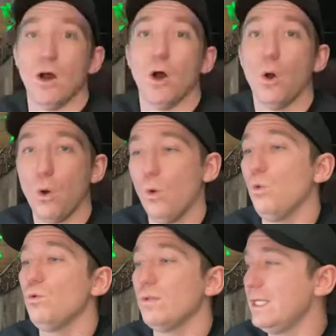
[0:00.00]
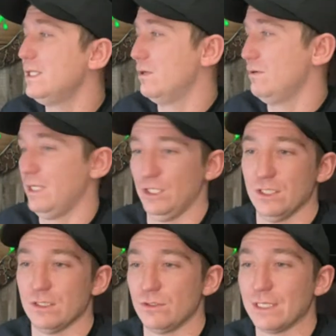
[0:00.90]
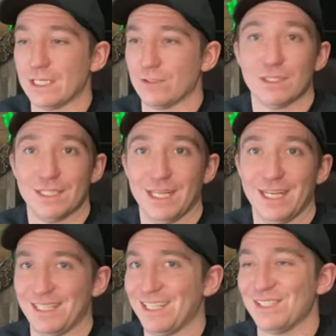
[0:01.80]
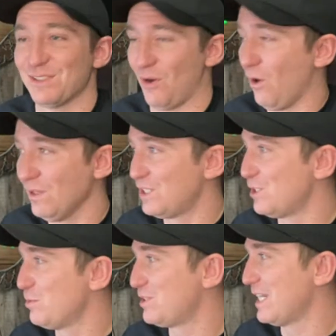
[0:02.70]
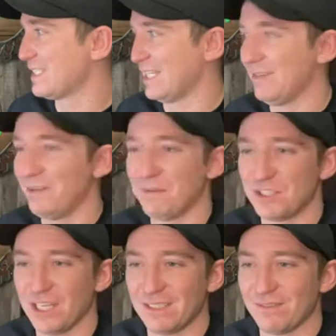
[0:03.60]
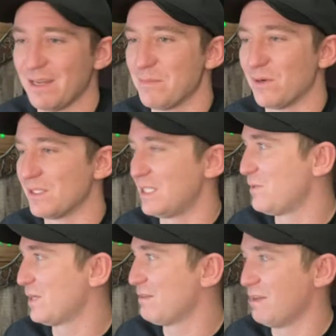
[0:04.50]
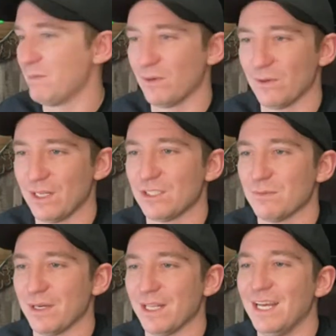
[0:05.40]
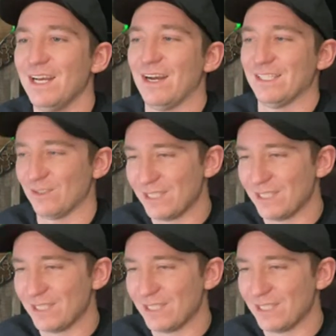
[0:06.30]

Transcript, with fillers: holy donations you guys are insane thank you so all these super chats i haven't even checked venmo to see if we got a venmo donation but i right,